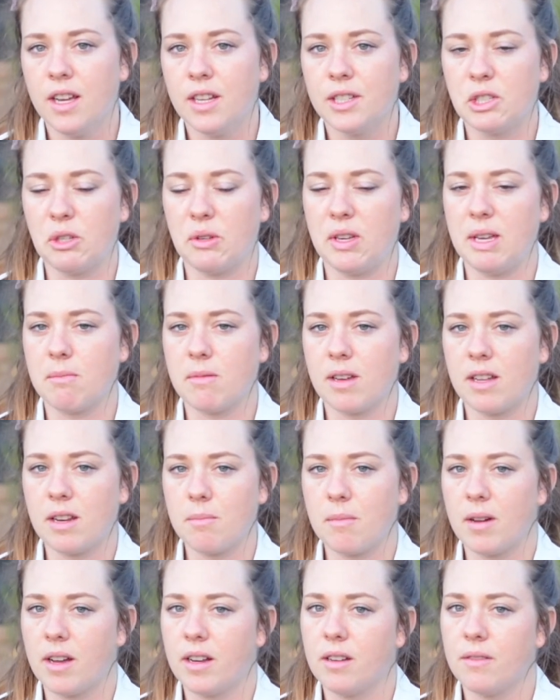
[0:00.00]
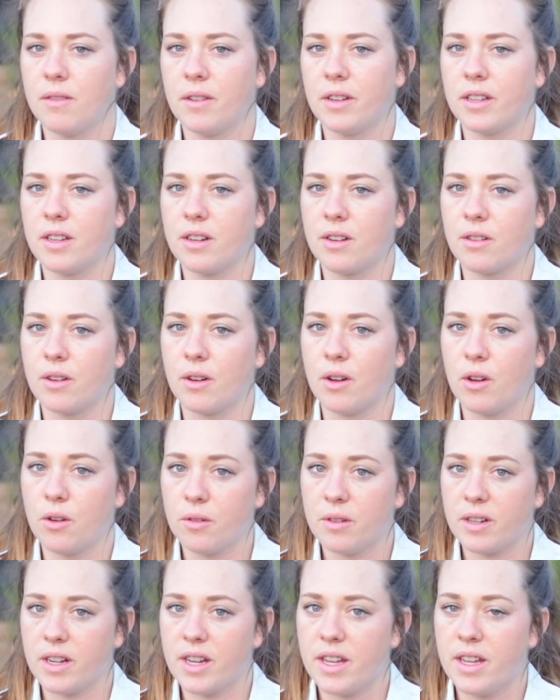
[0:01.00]
So keep that in mind if you're going to grow
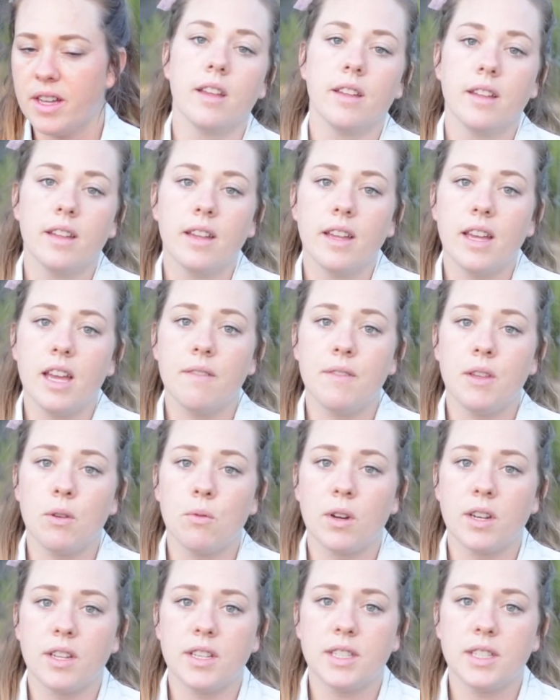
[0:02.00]
okra. If you want to